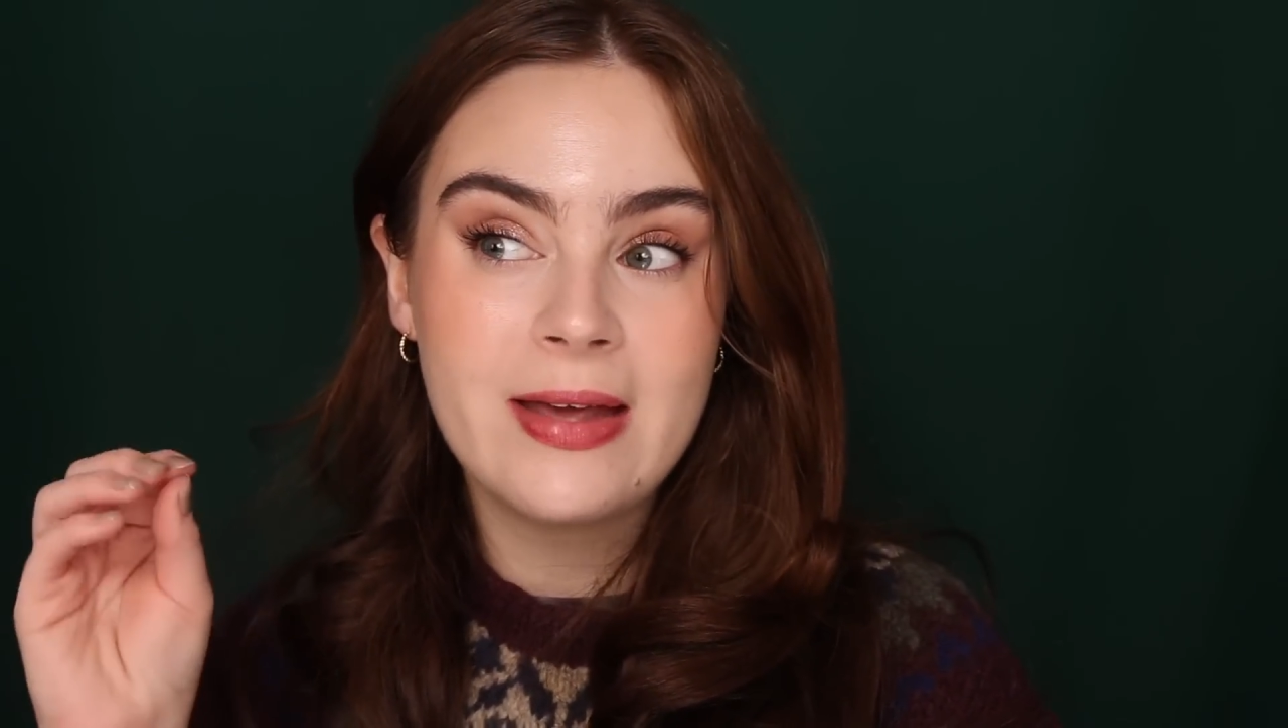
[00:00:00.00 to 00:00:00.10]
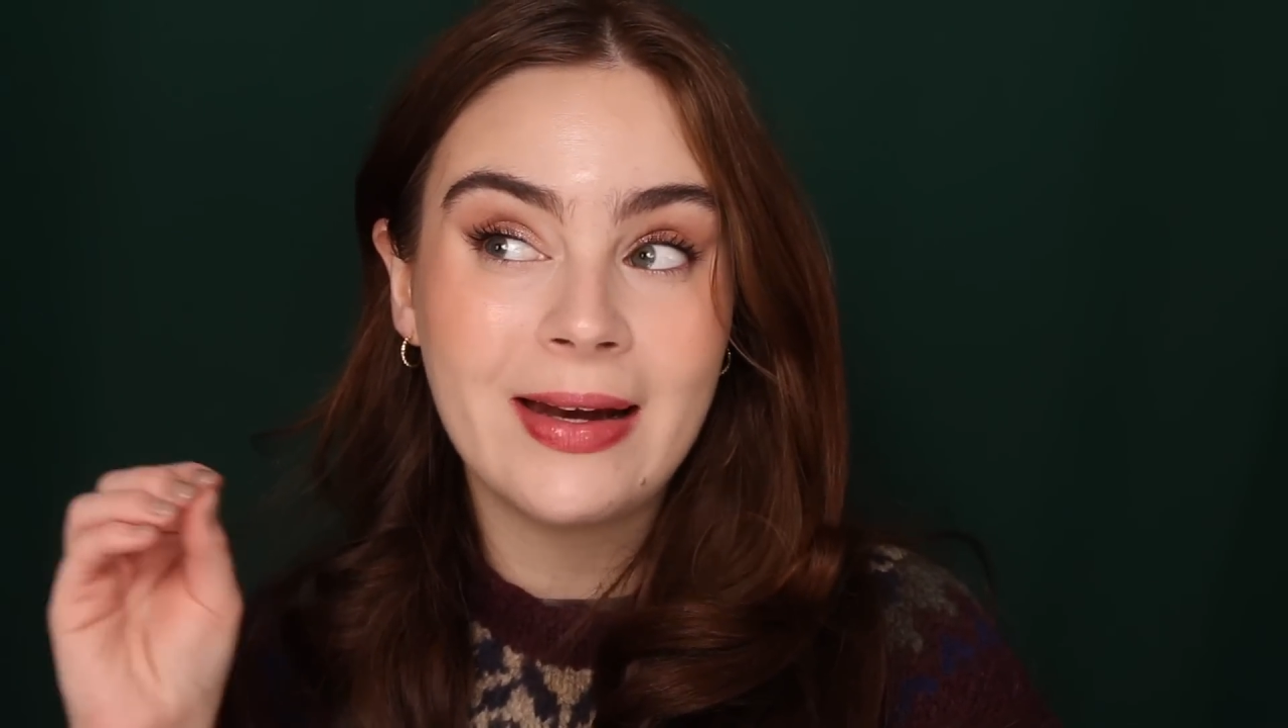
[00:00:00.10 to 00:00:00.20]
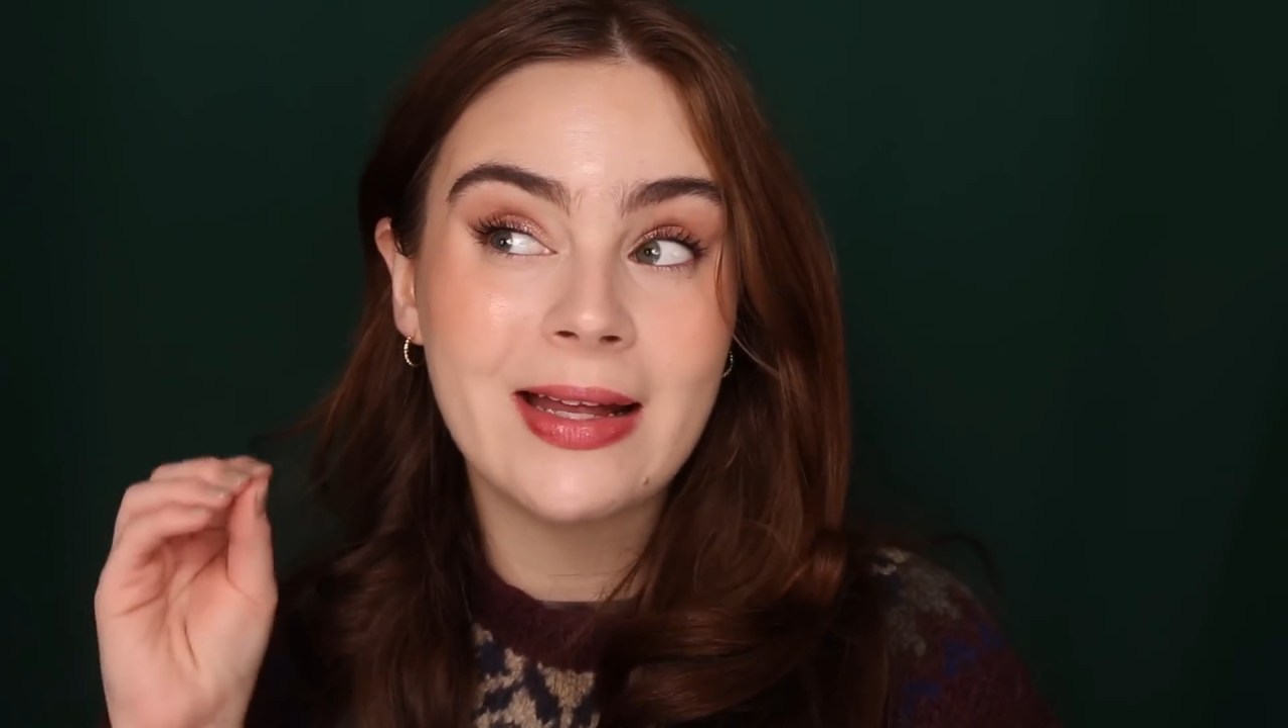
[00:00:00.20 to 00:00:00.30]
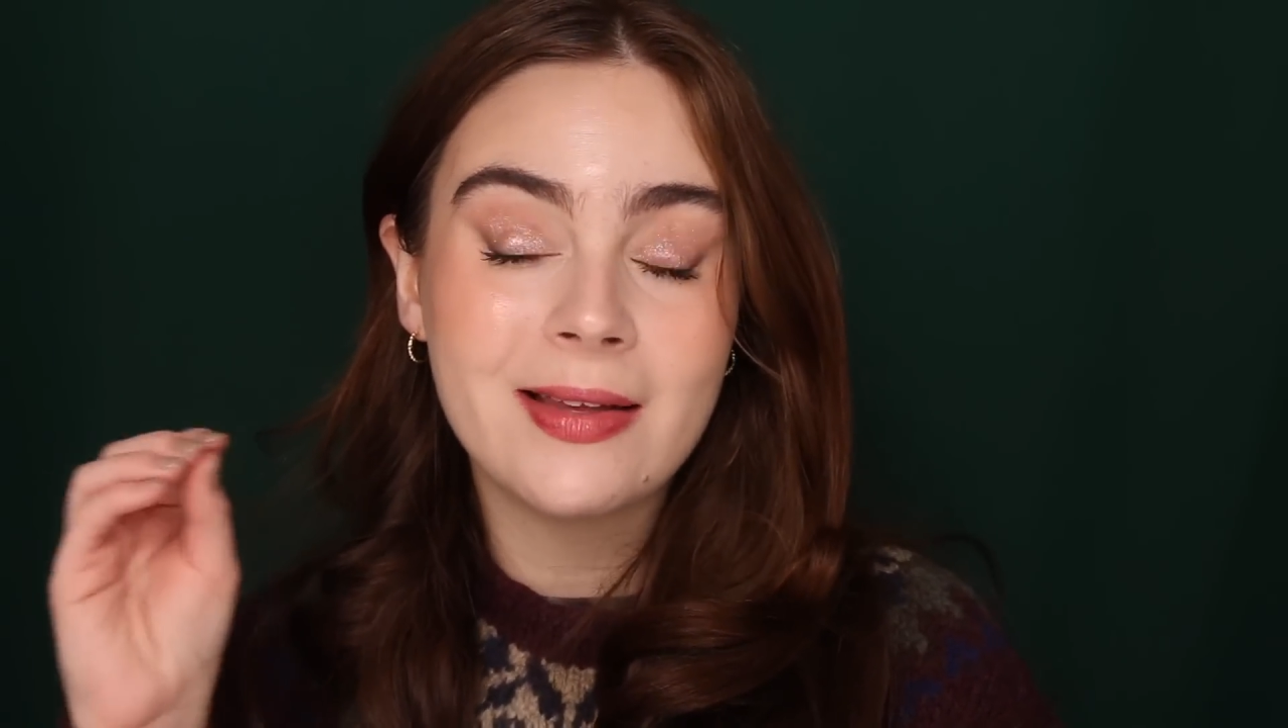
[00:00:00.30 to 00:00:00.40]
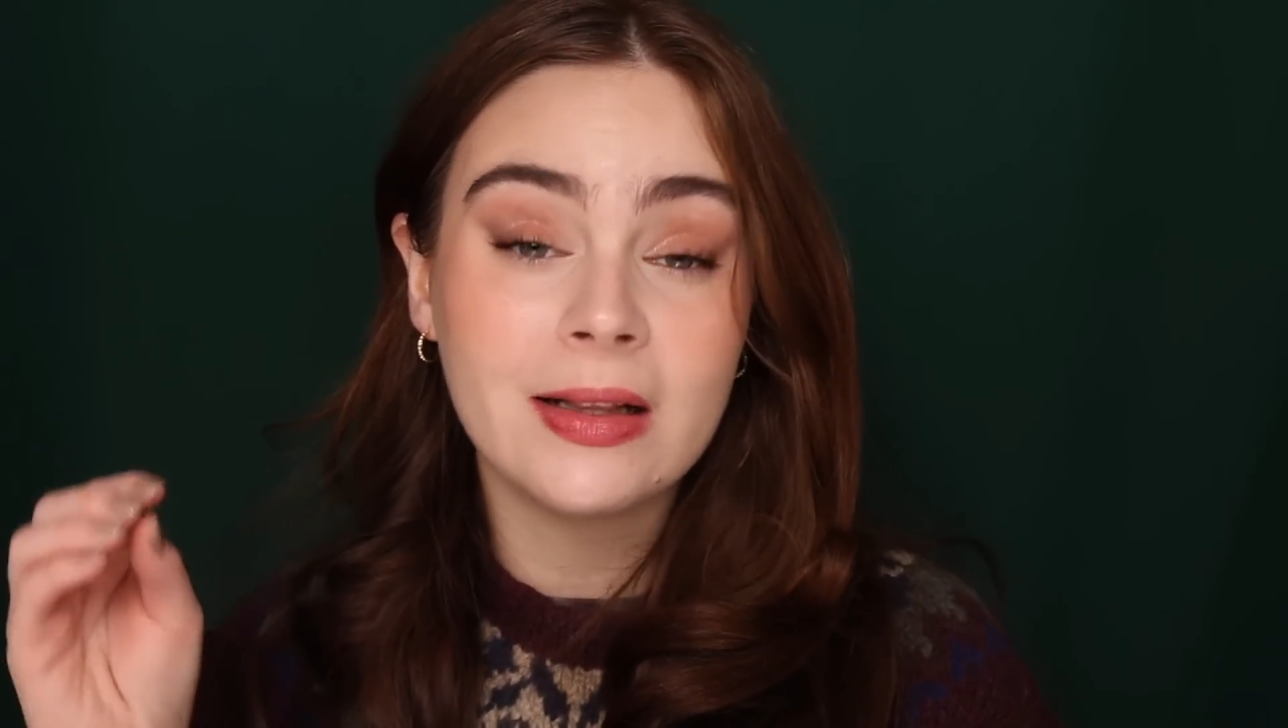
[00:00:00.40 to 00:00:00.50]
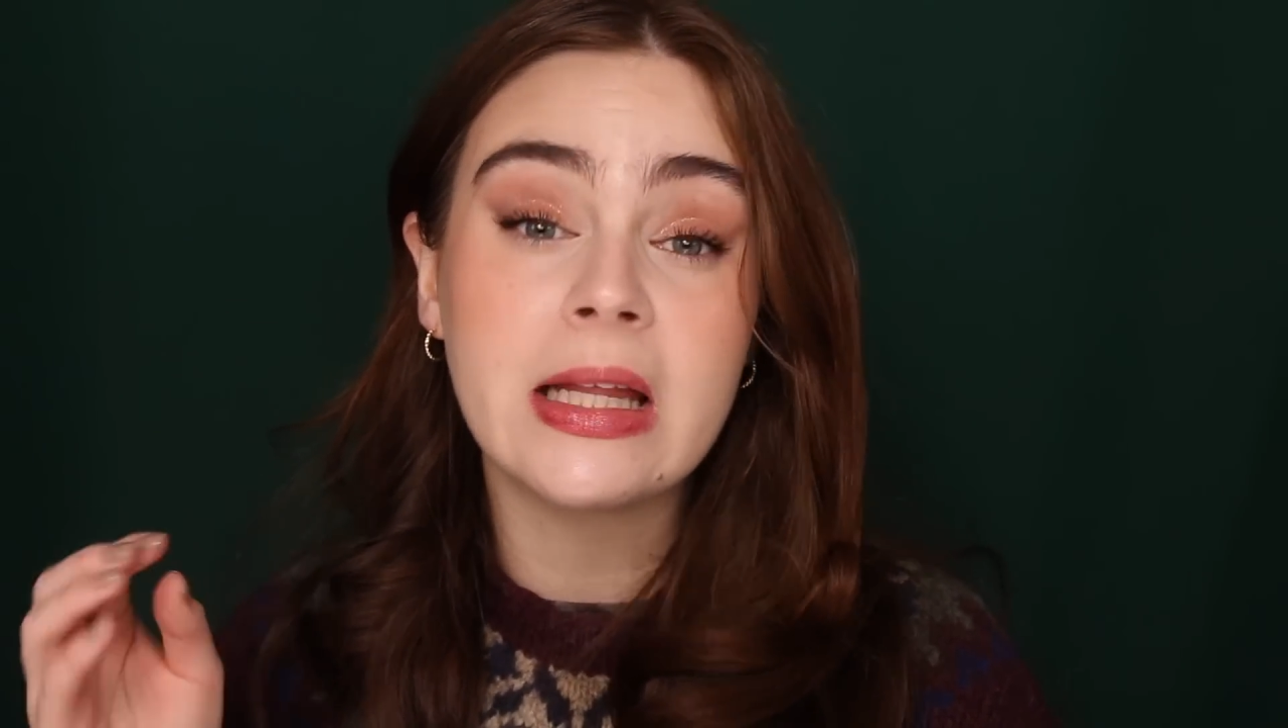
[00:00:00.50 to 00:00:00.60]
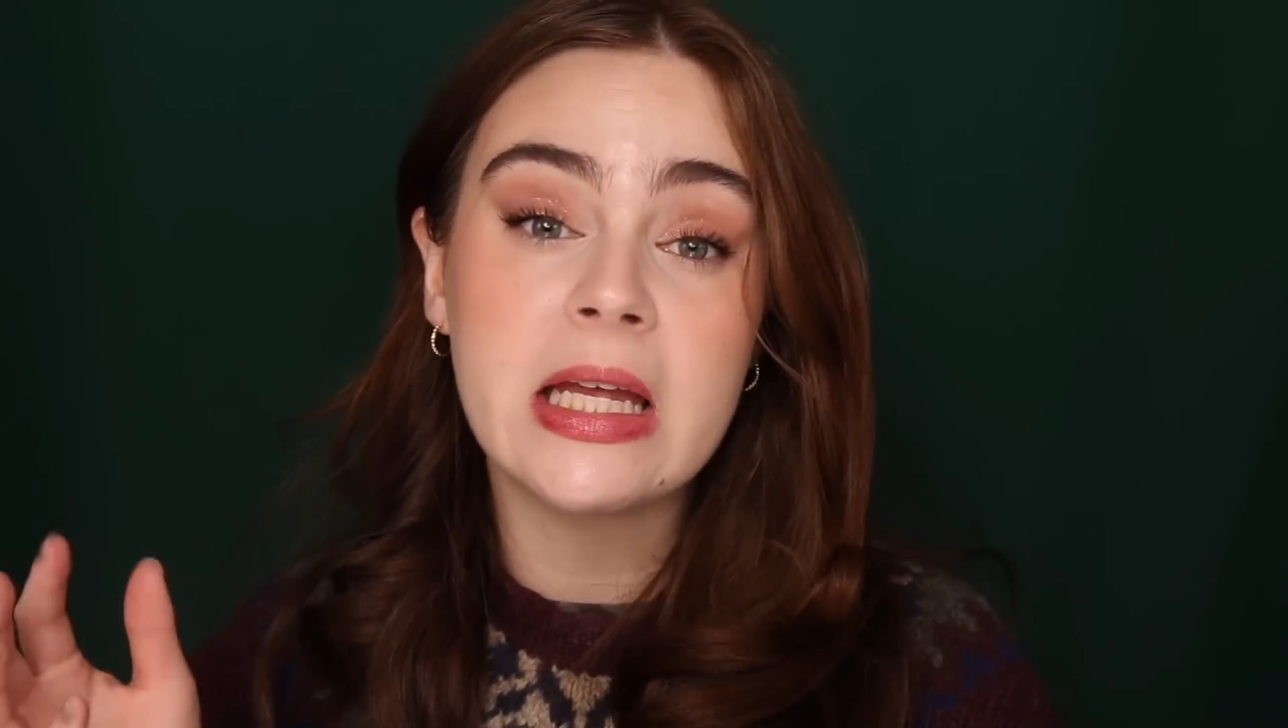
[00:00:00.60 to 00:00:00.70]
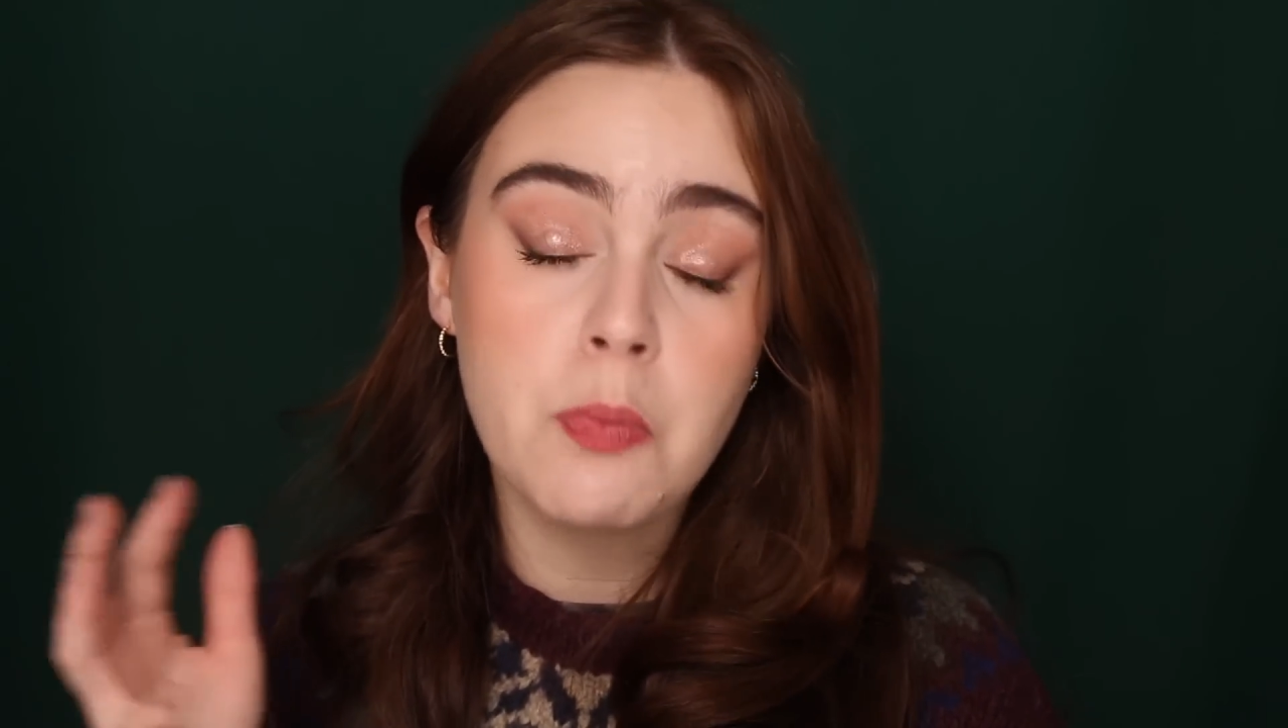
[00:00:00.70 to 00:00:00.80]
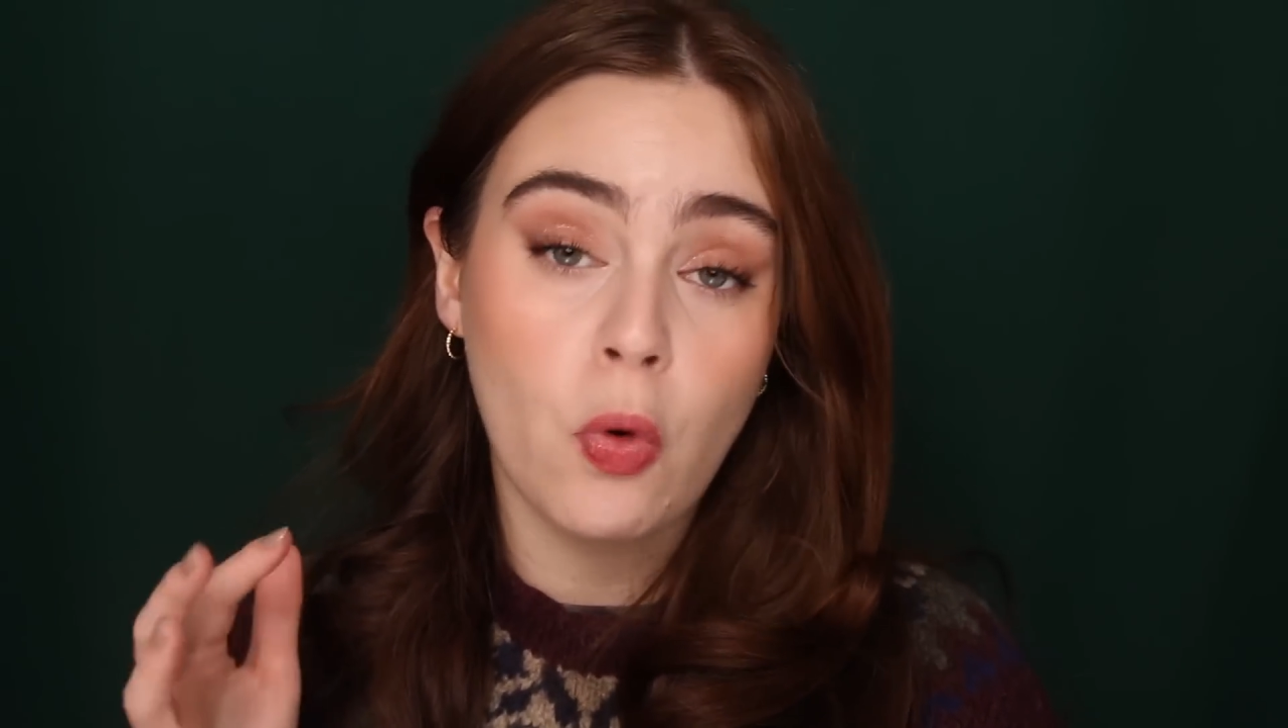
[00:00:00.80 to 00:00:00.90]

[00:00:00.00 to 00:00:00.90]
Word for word: tending to lean